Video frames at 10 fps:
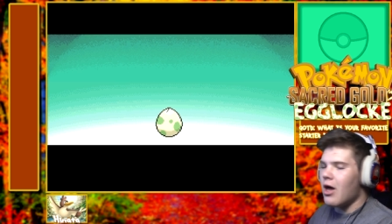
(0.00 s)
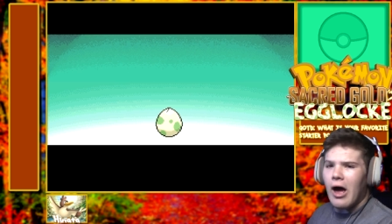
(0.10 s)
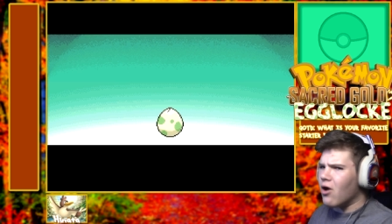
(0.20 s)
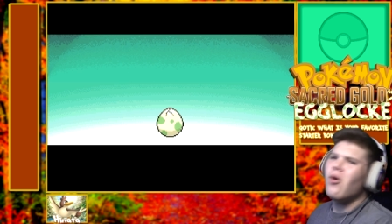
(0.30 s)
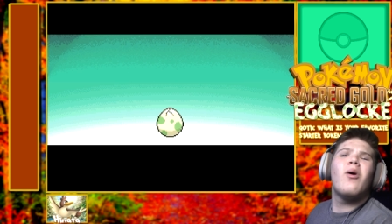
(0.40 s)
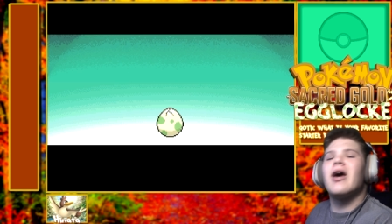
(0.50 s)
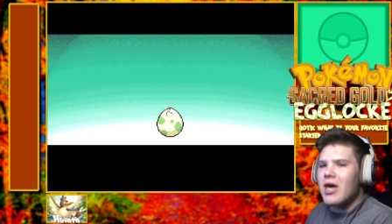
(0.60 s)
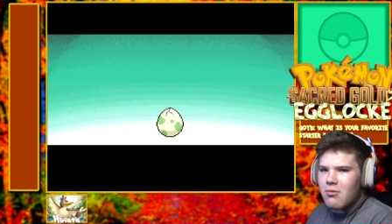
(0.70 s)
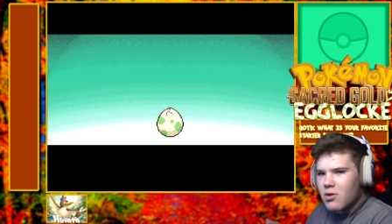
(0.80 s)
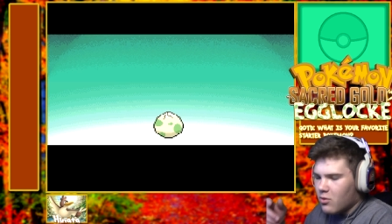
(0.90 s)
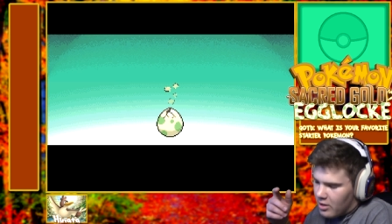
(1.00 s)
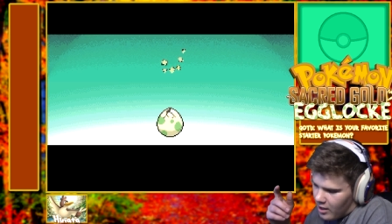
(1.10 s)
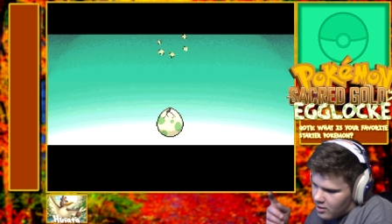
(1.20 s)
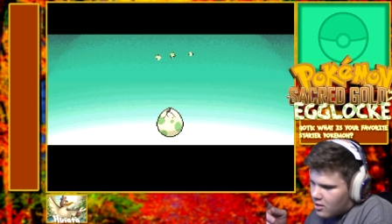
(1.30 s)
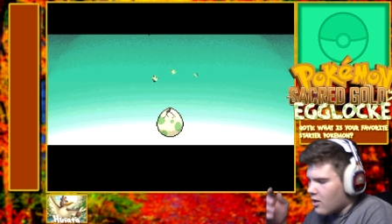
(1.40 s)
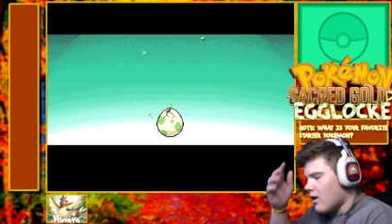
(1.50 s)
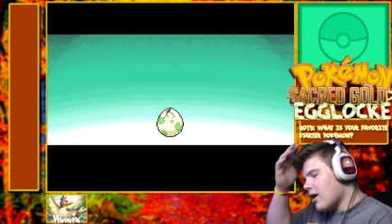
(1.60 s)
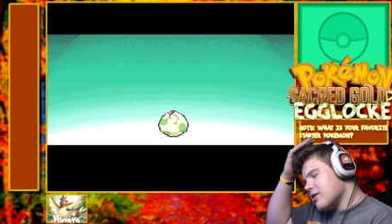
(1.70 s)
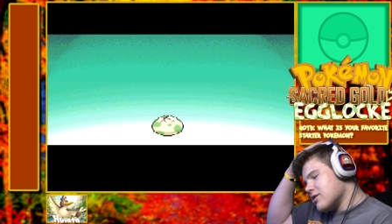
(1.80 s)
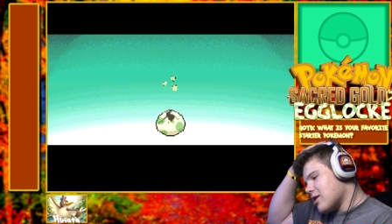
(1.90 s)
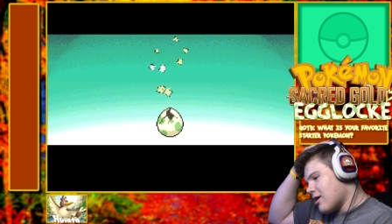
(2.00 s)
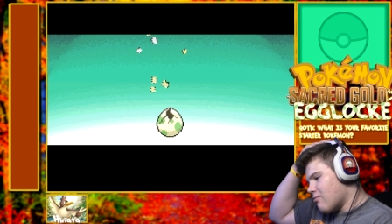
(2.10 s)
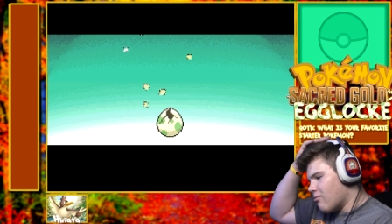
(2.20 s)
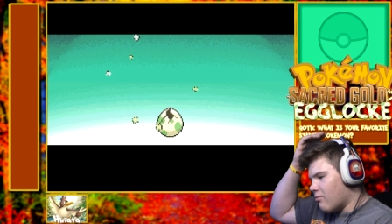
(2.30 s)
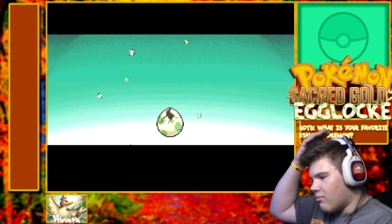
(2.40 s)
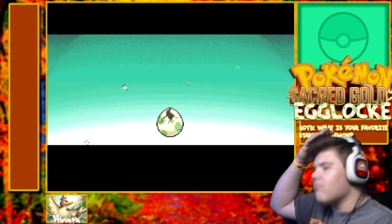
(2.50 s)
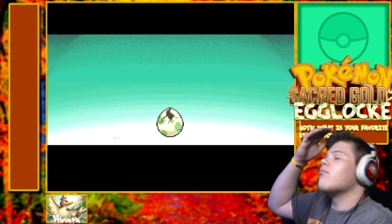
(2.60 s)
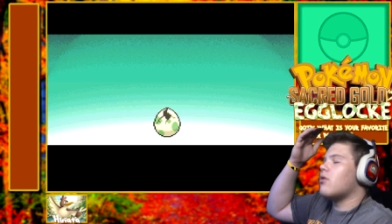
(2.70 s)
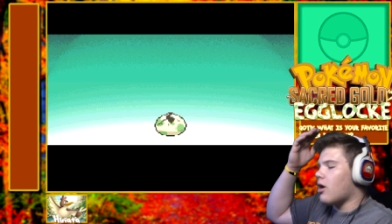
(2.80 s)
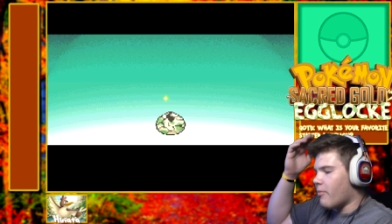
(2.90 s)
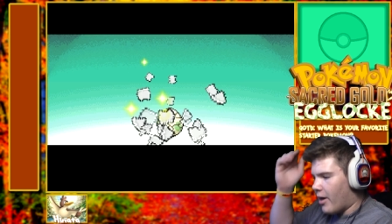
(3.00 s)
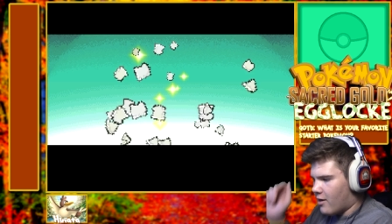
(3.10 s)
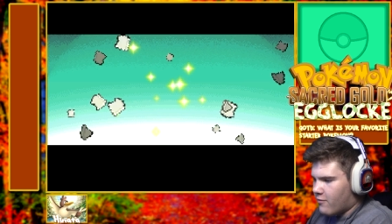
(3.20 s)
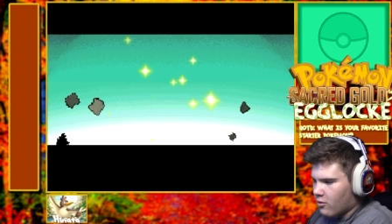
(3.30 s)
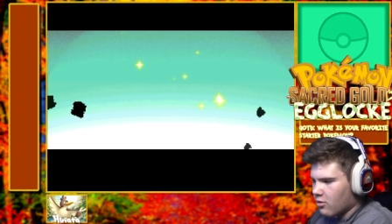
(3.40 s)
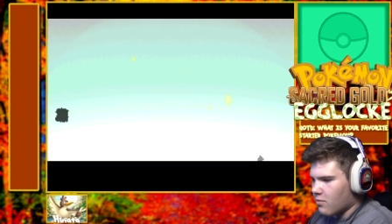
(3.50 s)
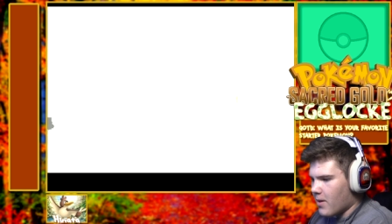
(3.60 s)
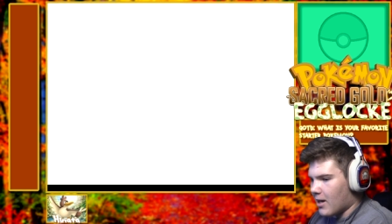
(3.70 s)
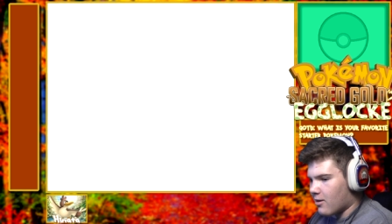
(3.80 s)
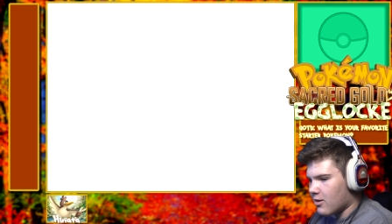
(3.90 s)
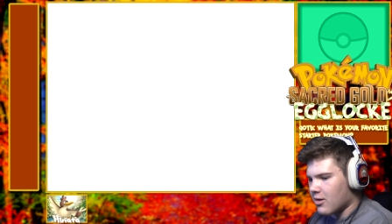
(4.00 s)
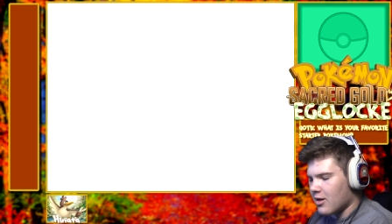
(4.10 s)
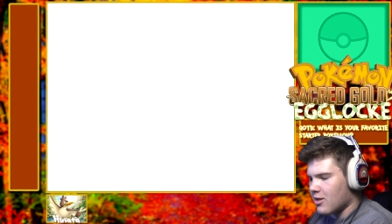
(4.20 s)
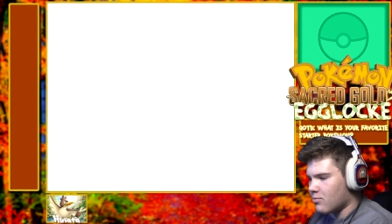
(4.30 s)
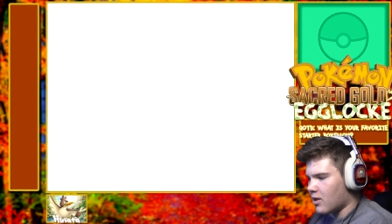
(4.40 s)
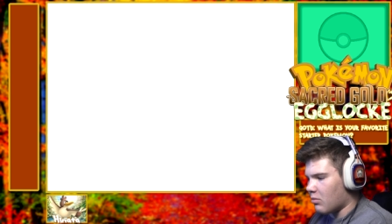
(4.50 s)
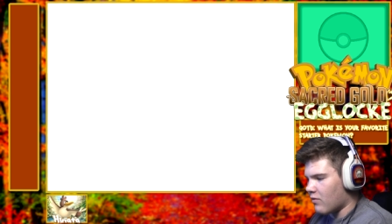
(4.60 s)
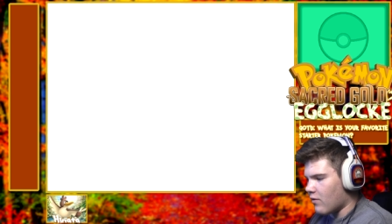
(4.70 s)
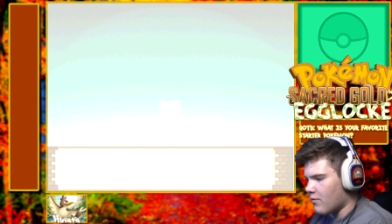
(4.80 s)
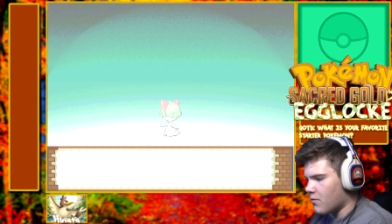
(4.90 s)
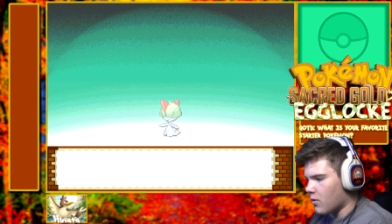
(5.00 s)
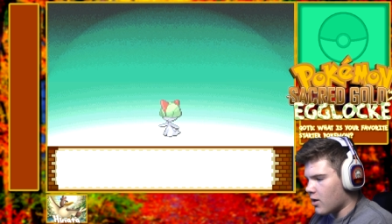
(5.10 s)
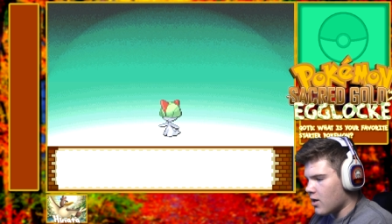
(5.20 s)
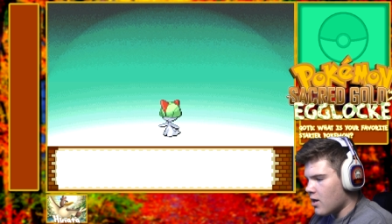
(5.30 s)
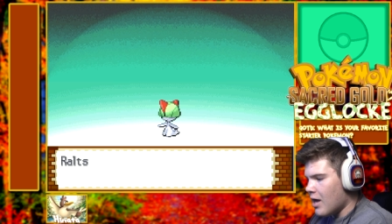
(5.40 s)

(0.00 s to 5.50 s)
I don't know why I keep doing that. I'm just like, knock my headphones back because they sometimes fall forward.